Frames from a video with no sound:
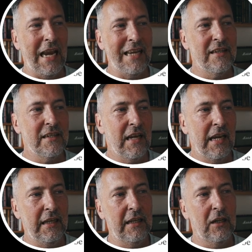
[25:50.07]

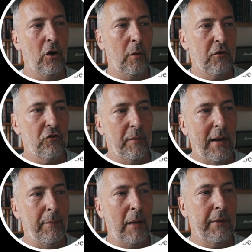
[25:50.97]
entertaining commentary
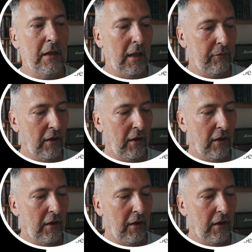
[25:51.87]
about public life.